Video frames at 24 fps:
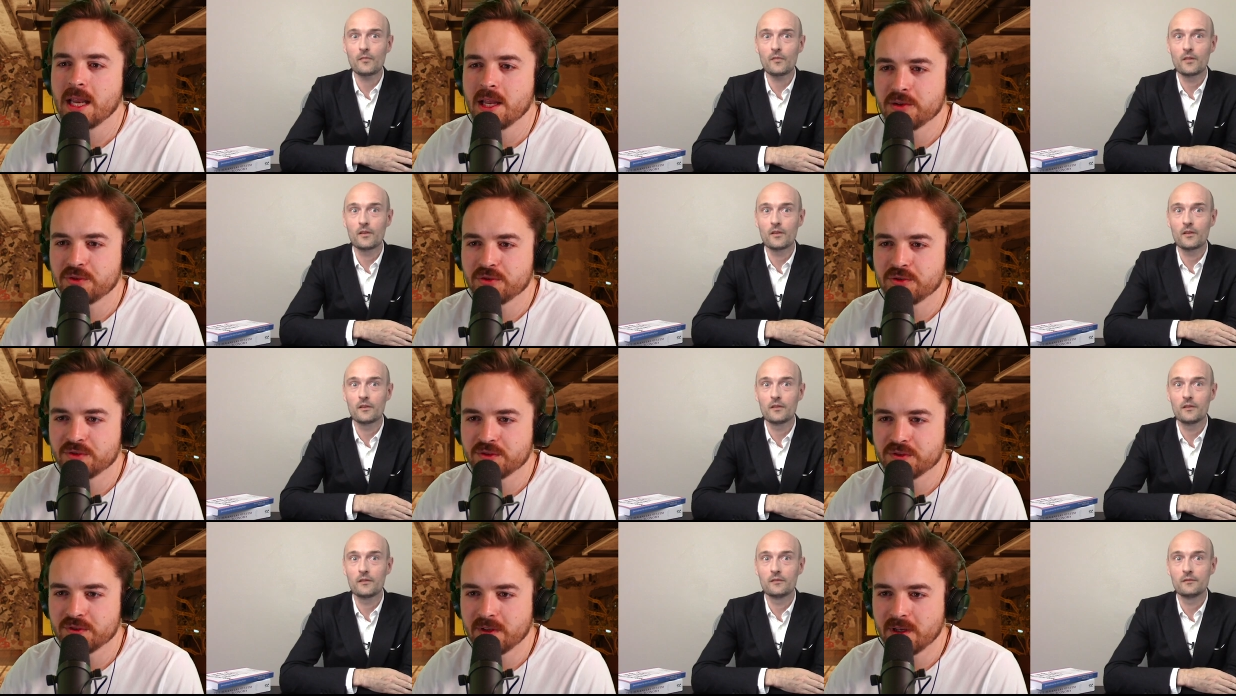
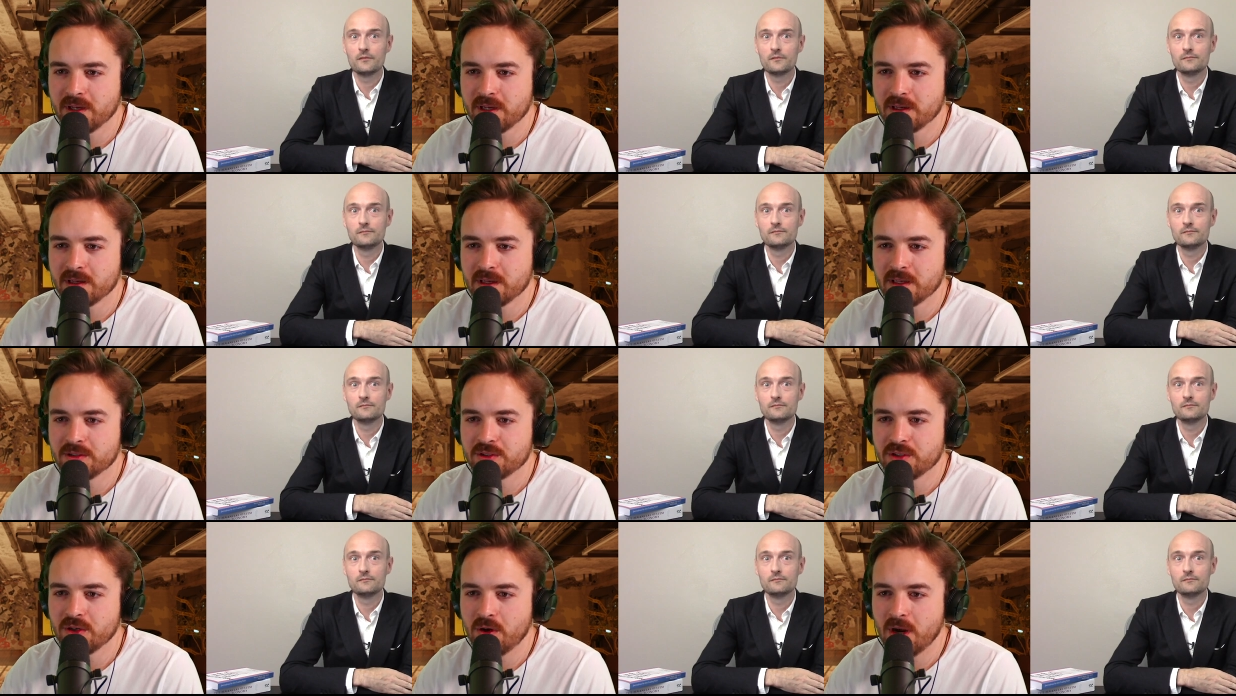Speaker 1: Interesting.
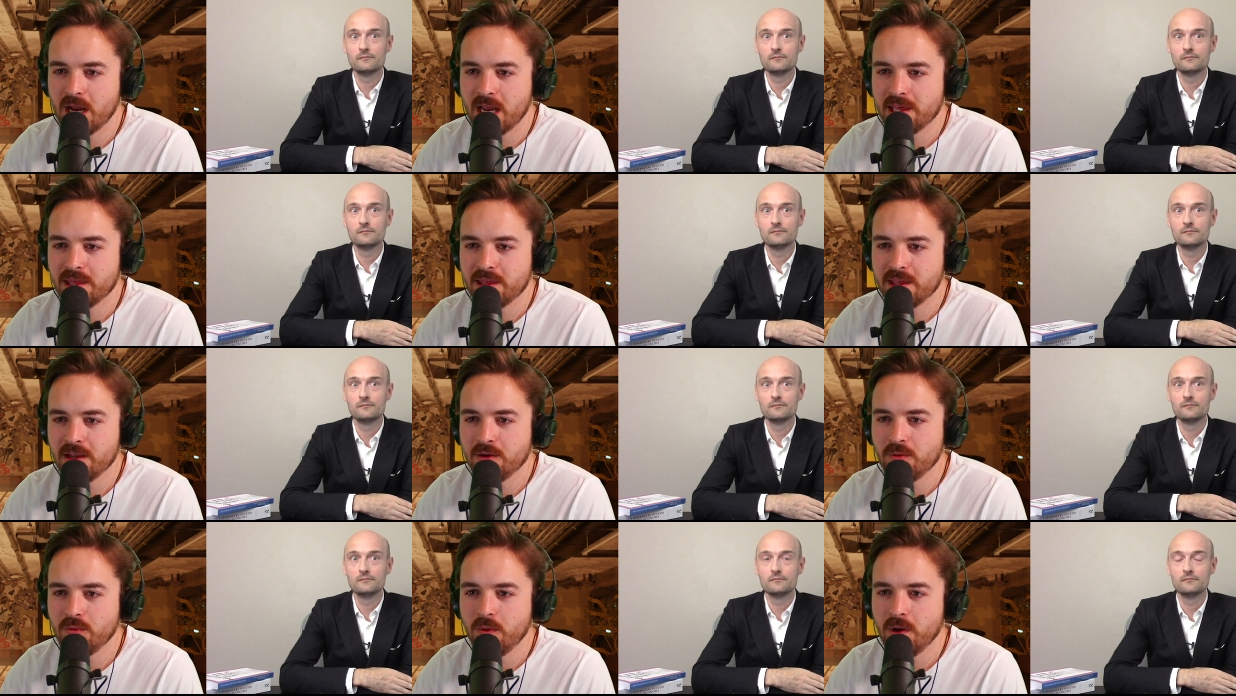So I
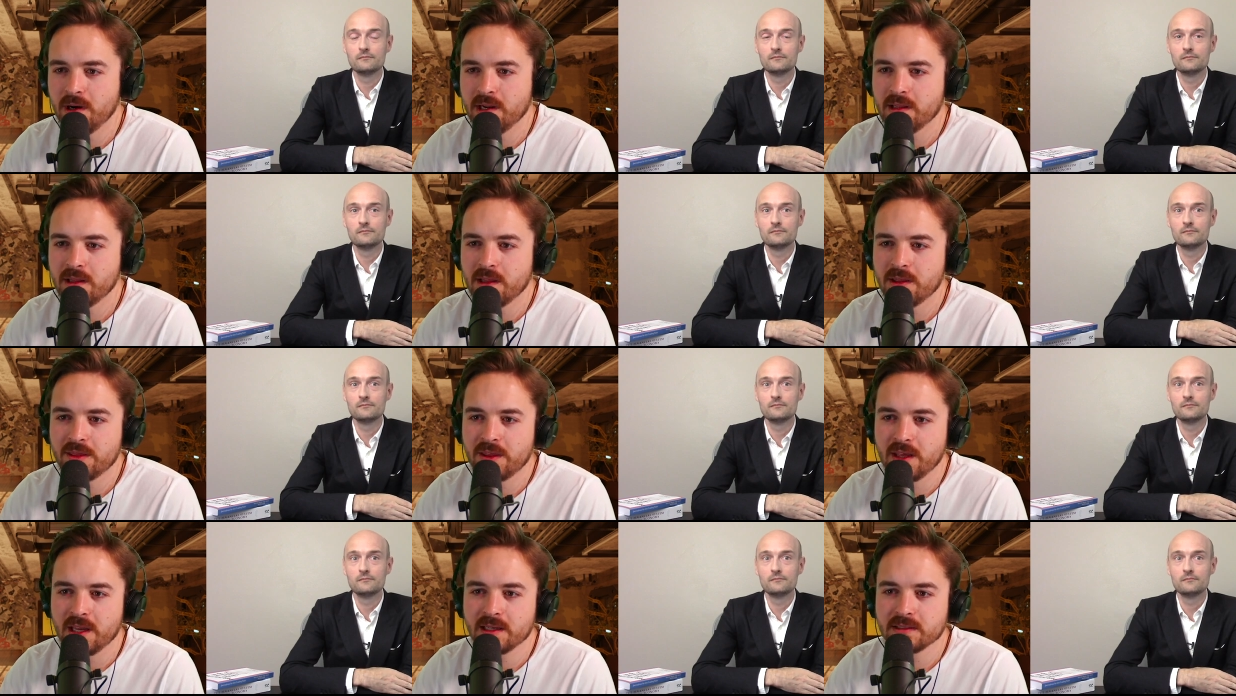think one of
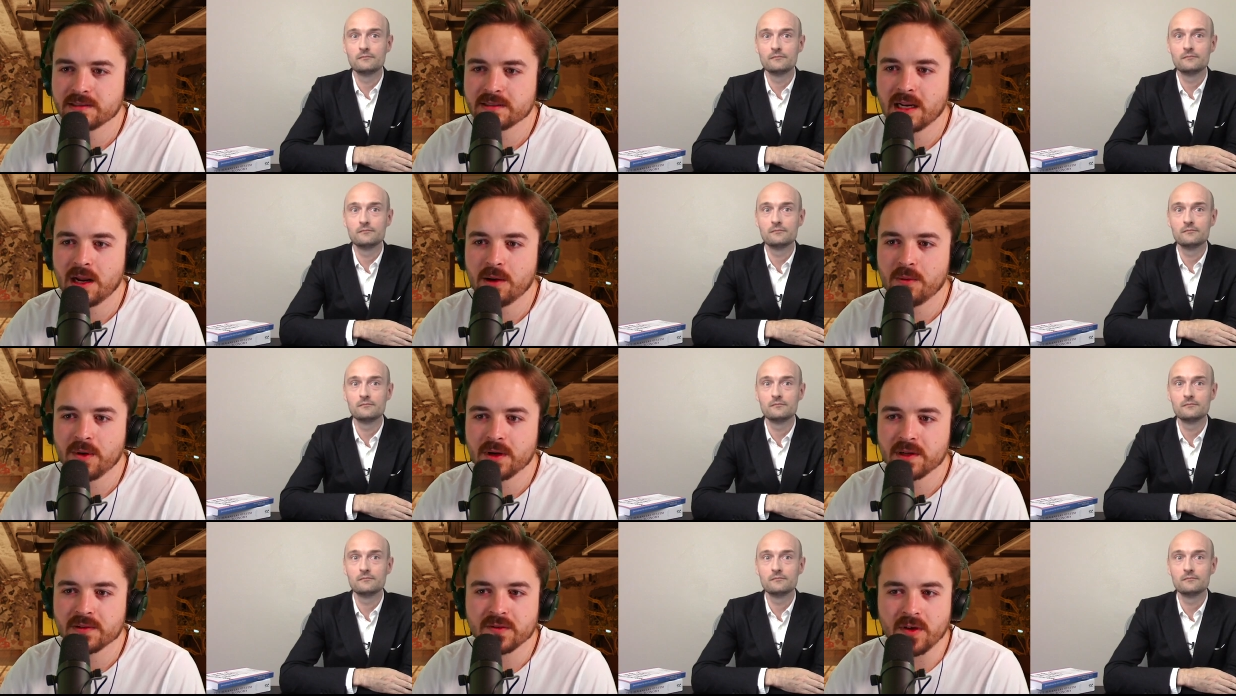the things that
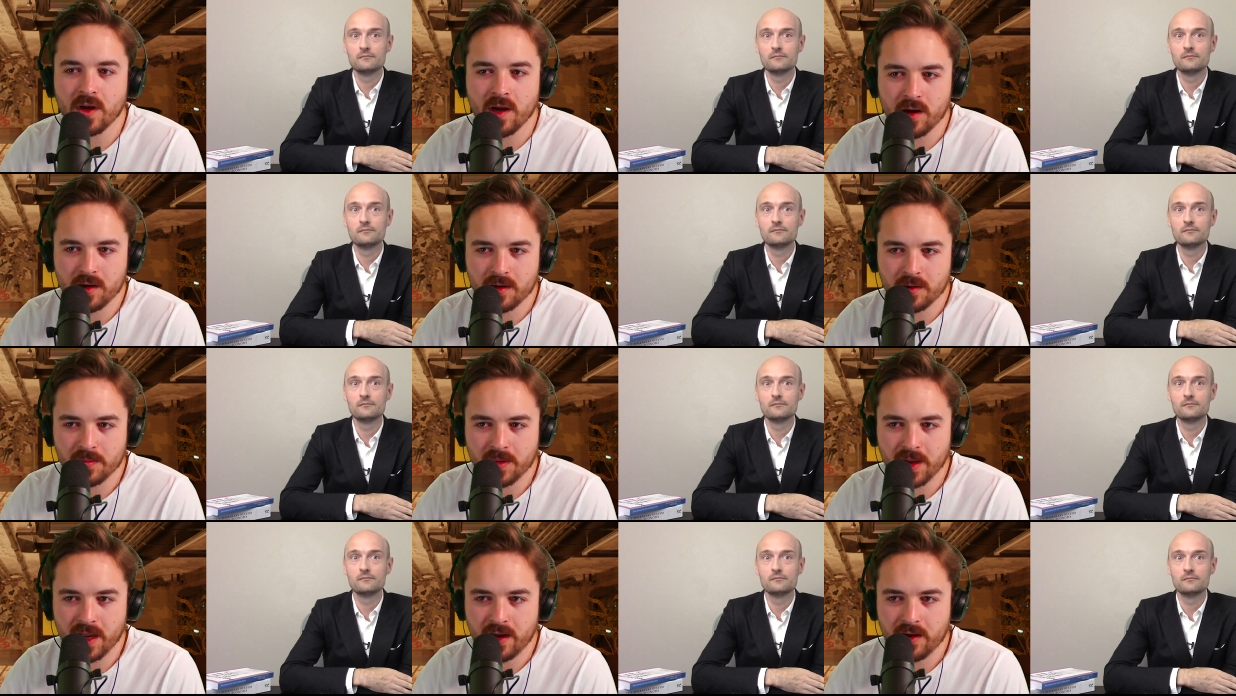I want to
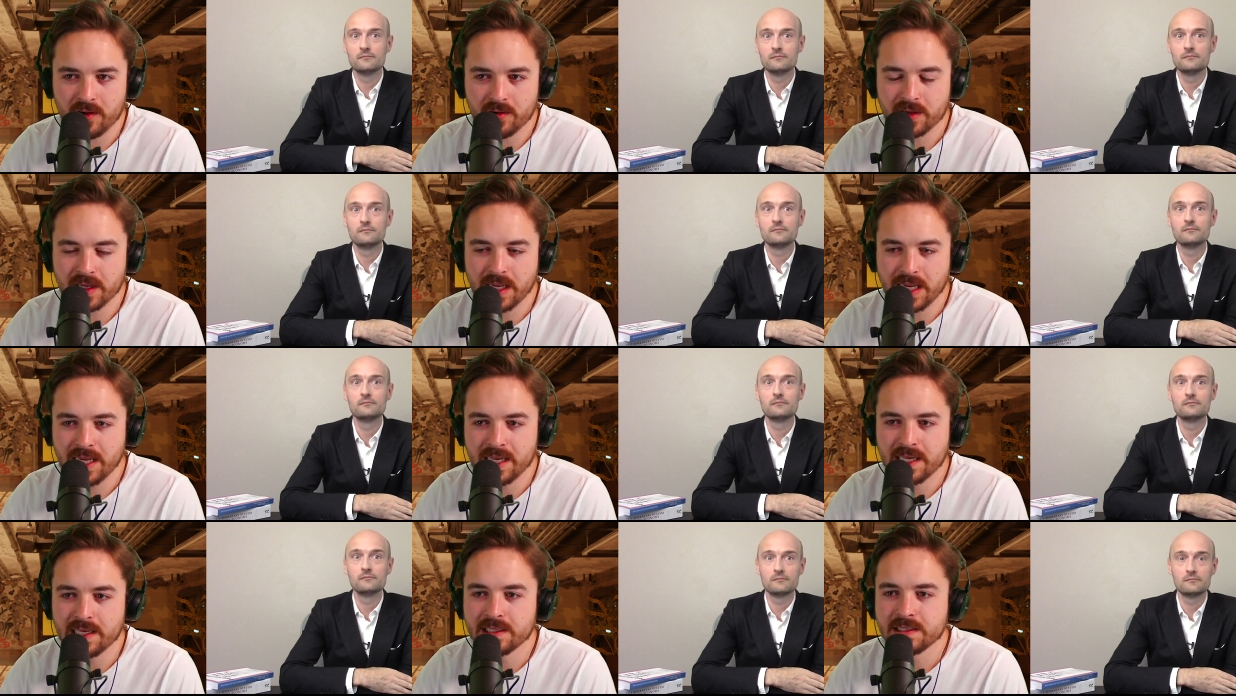talk about
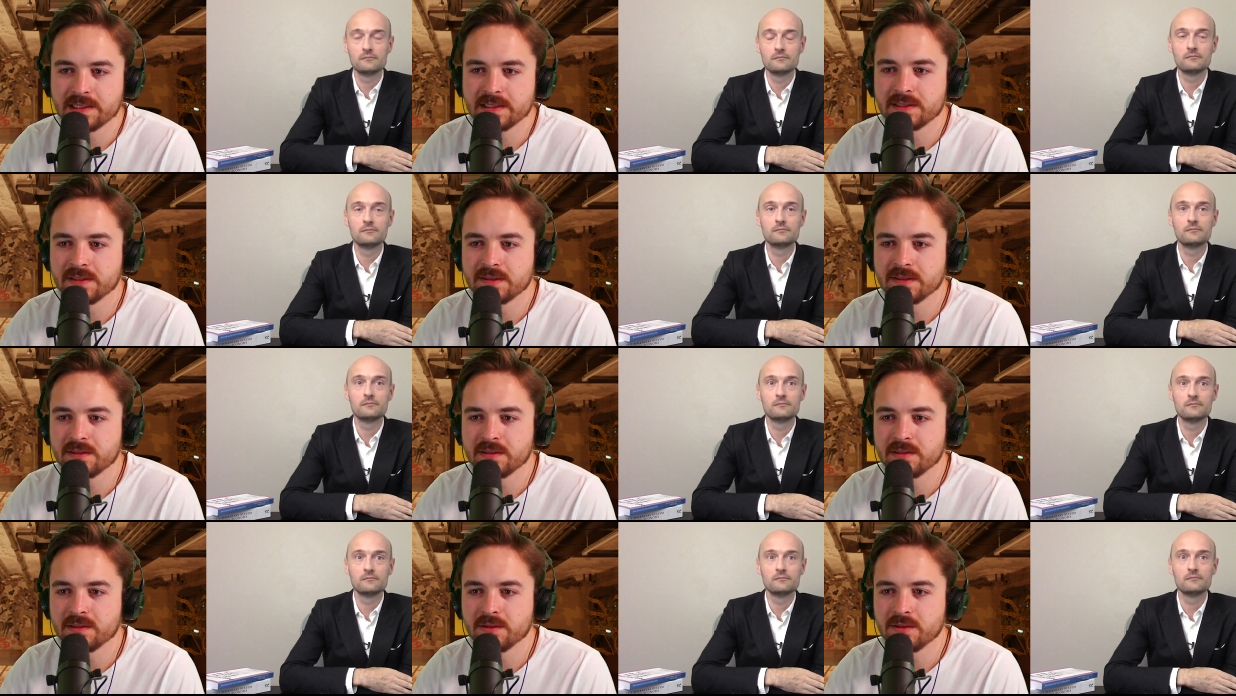
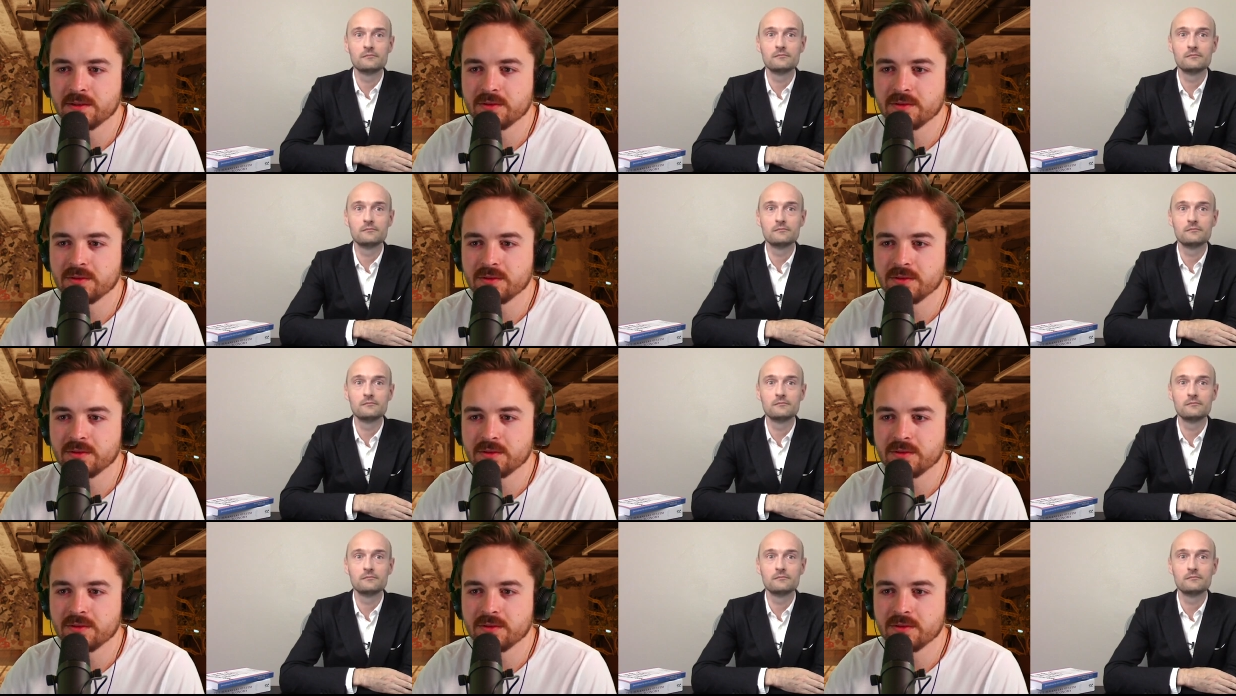is